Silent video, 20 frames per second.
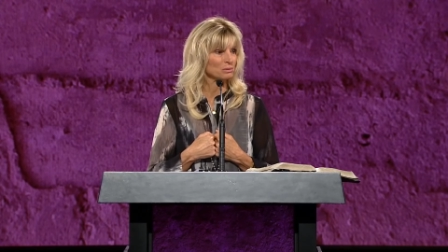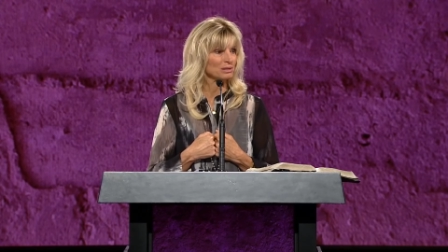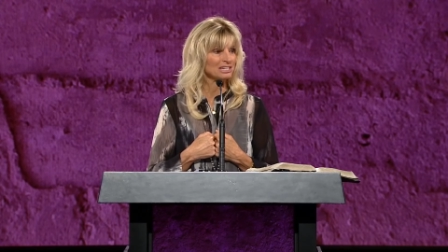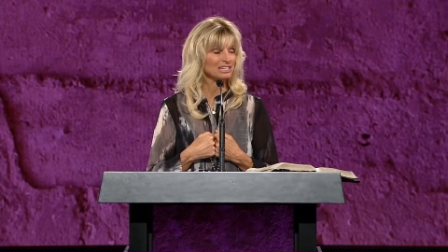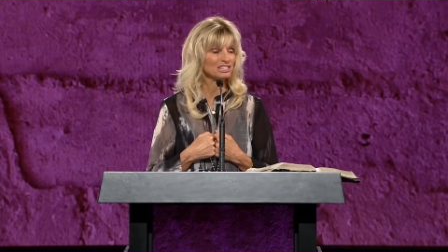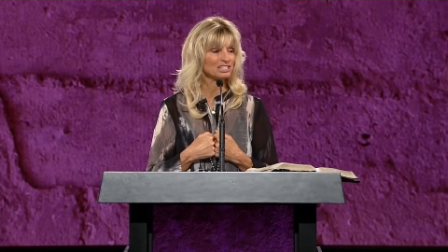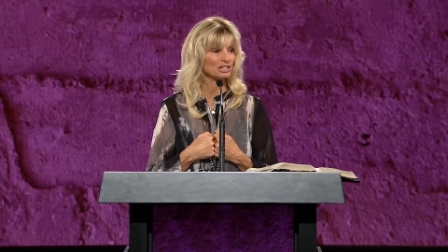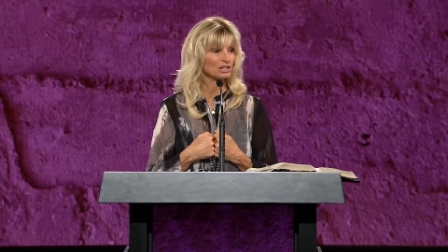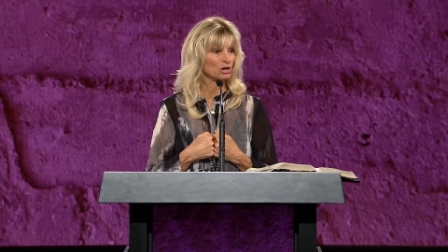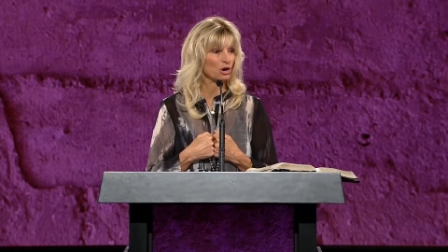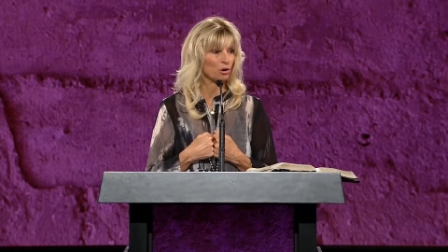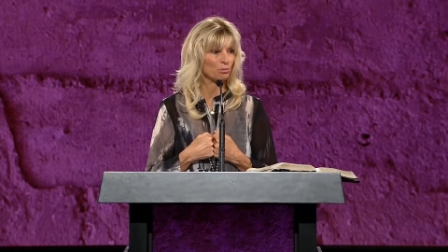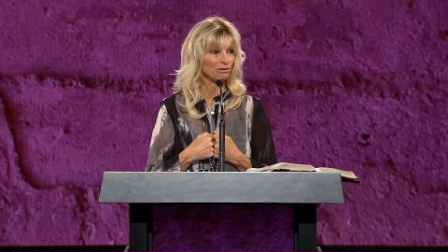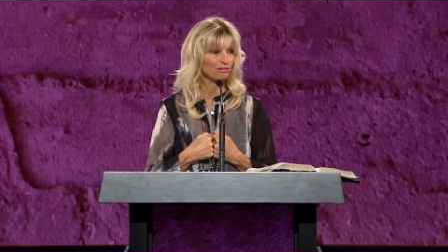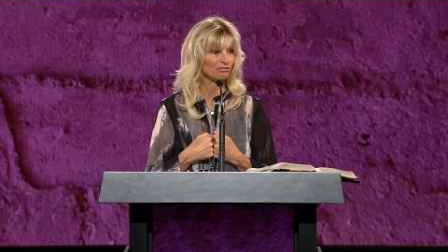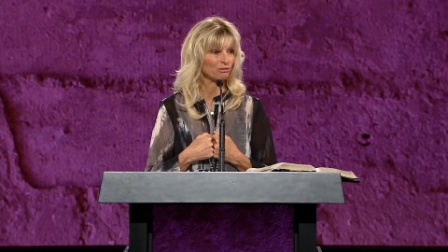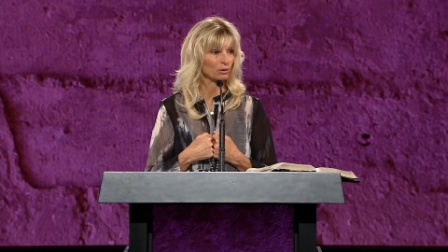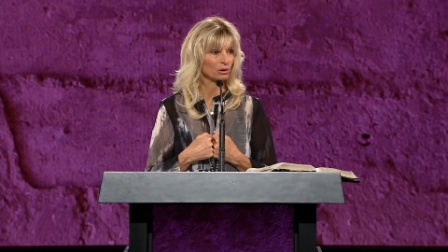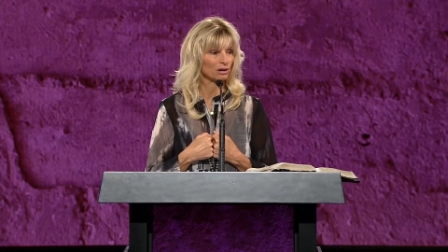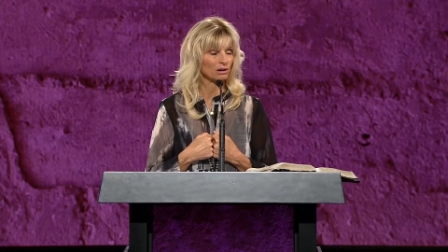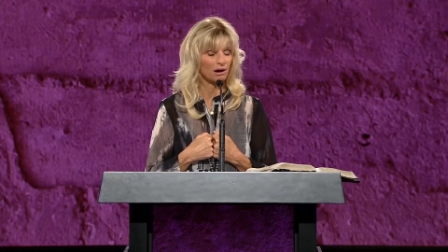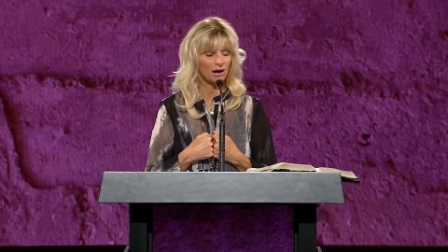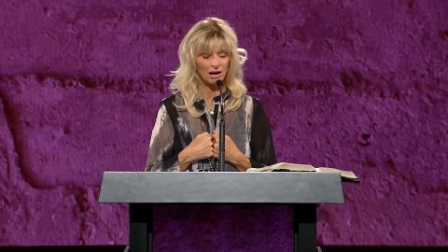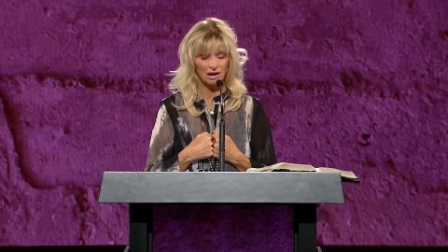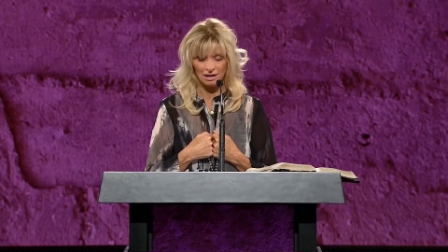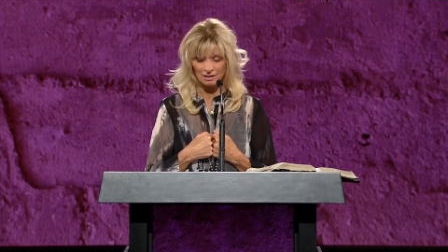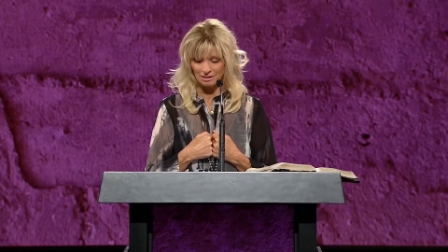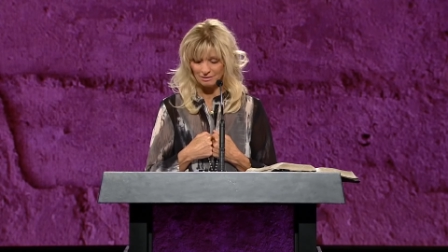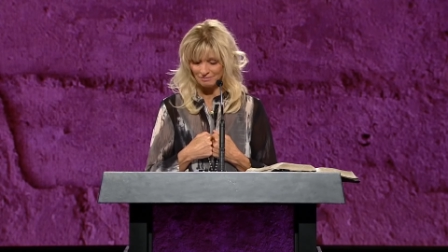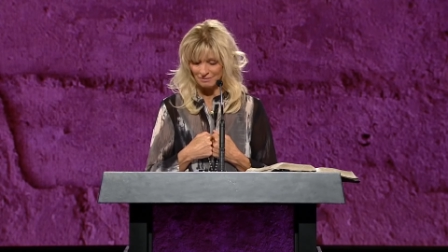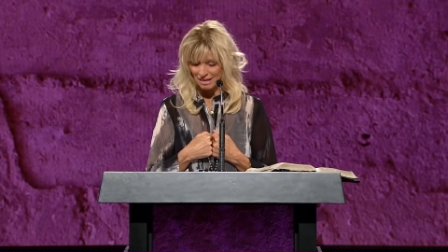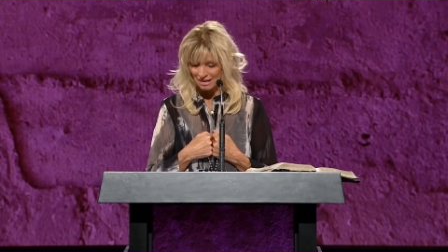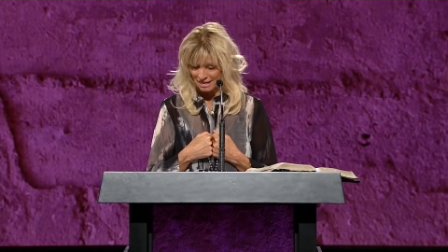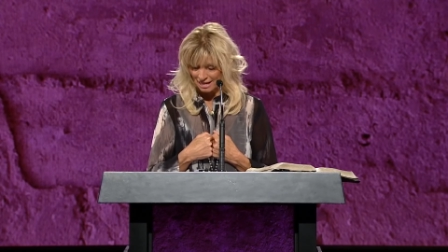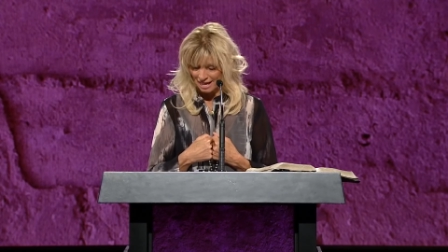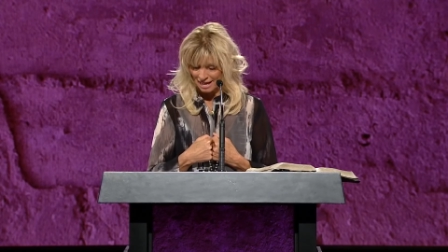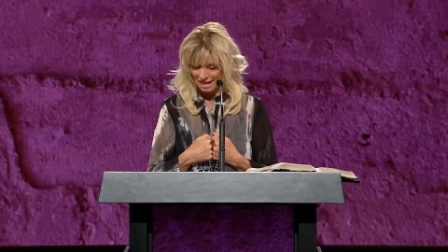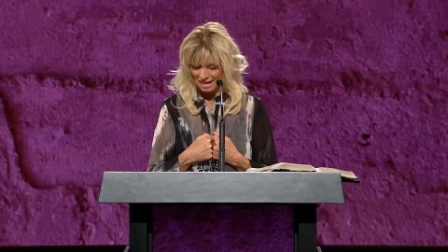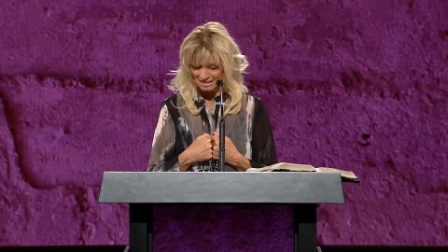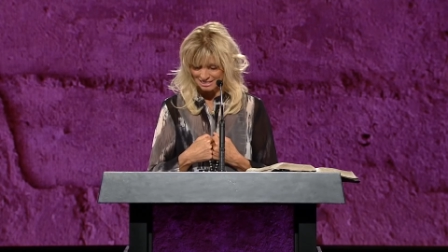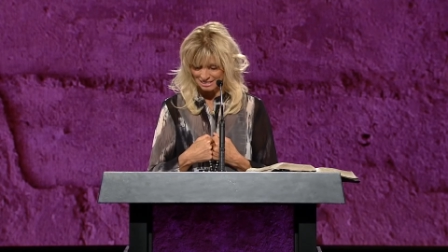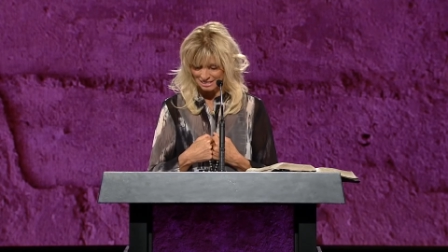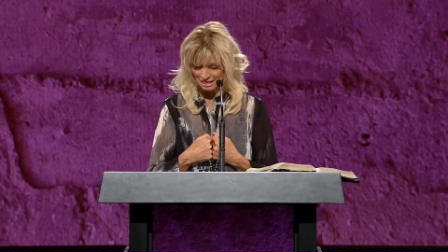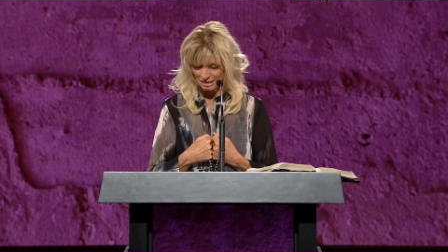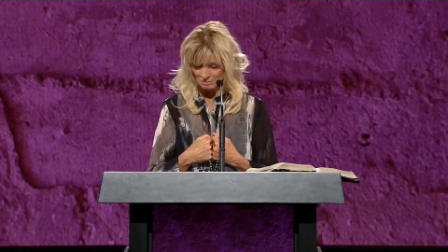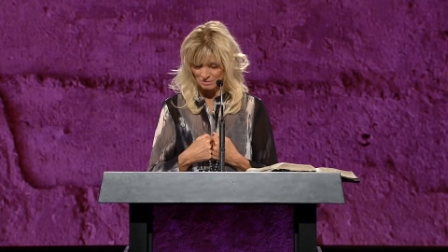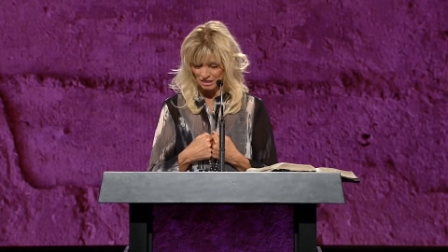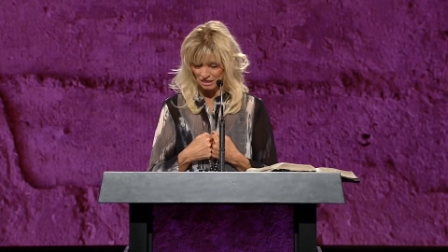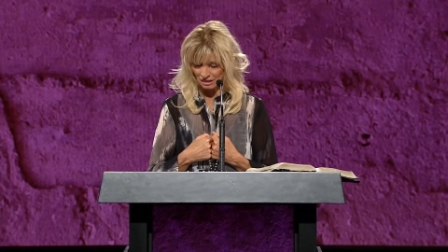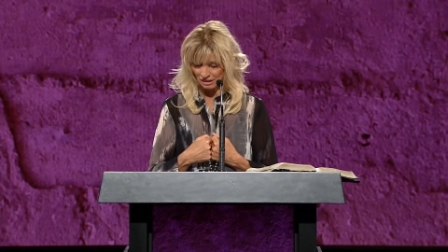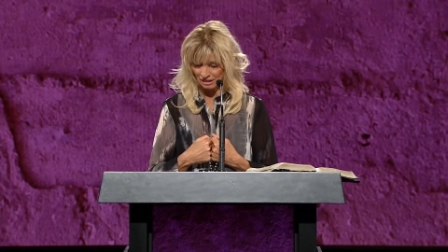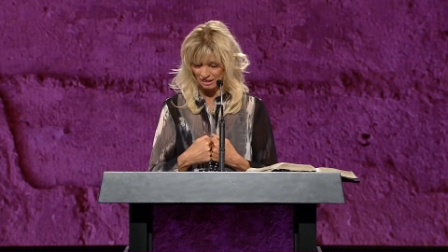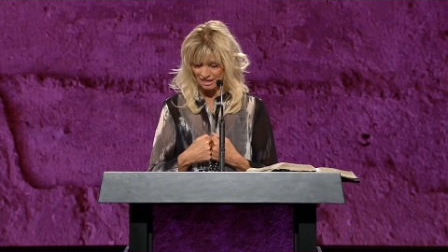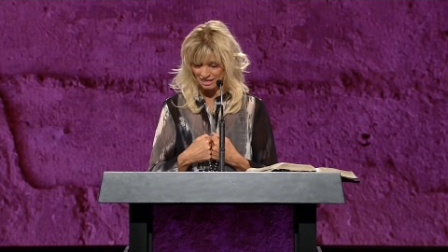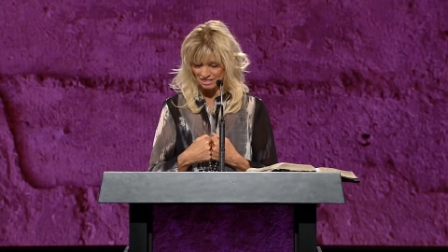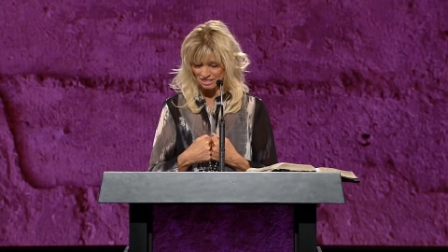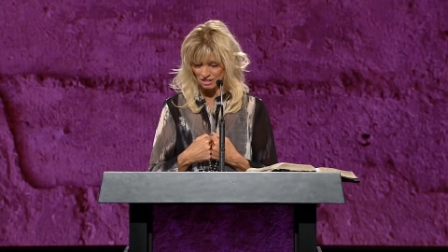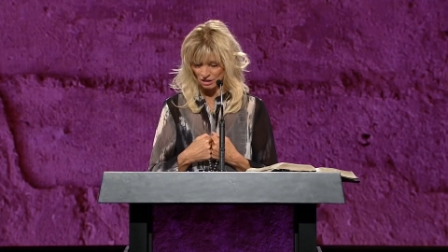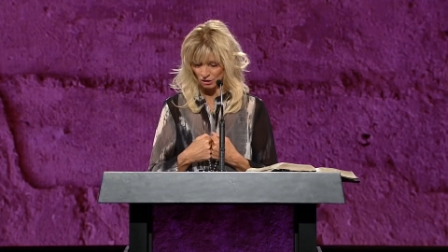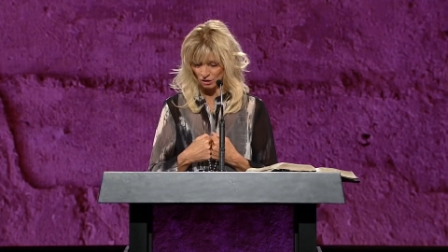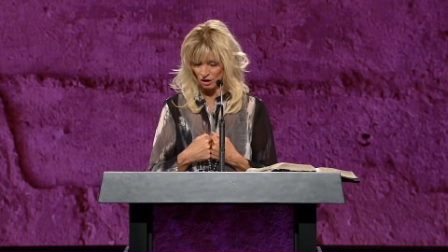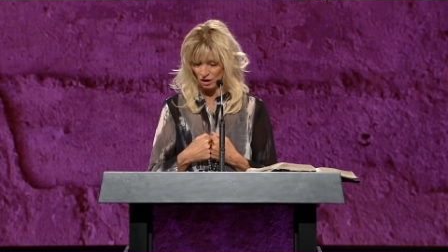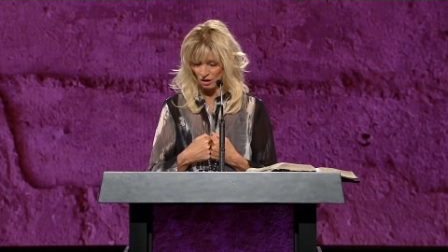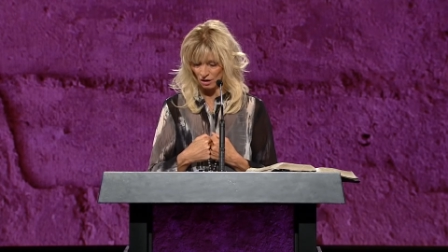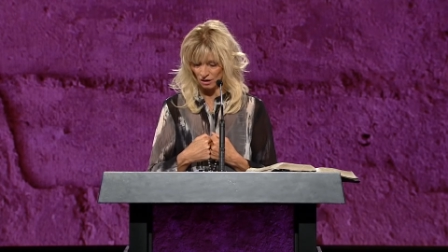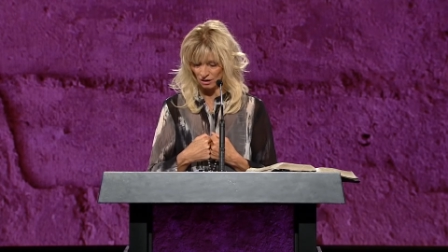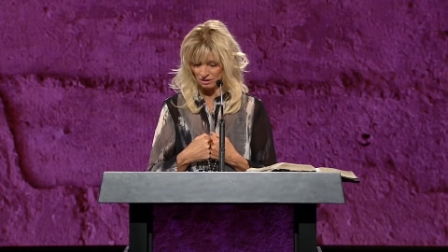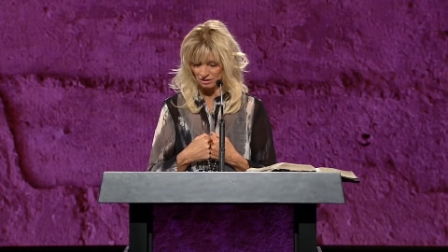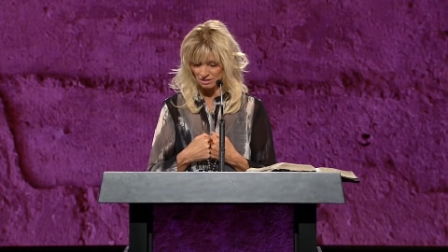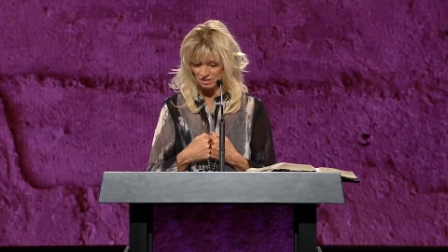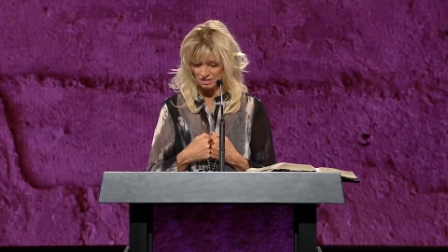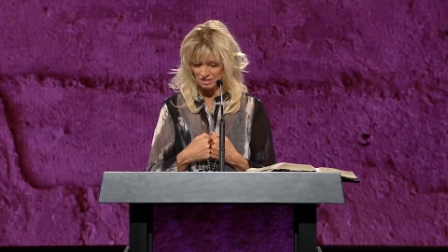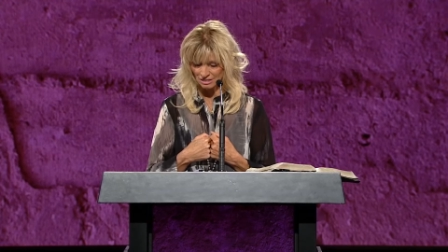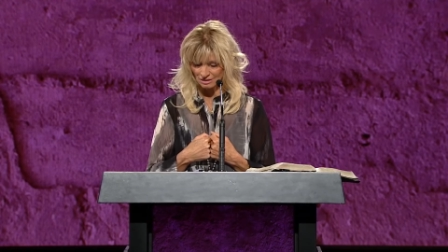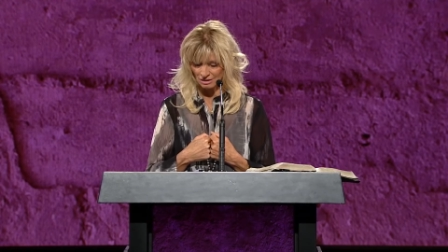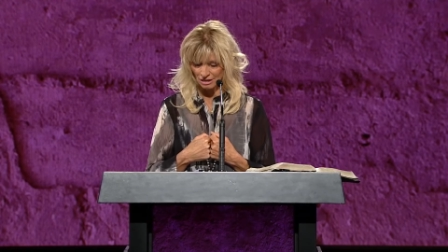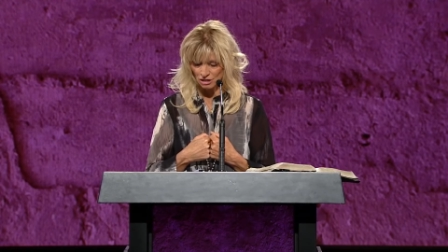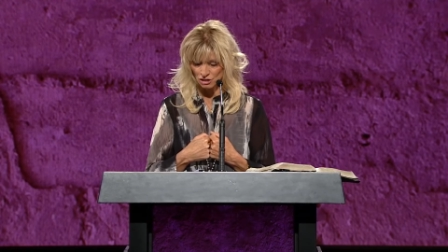We need to go before God and ask Him to cleanse our hearts.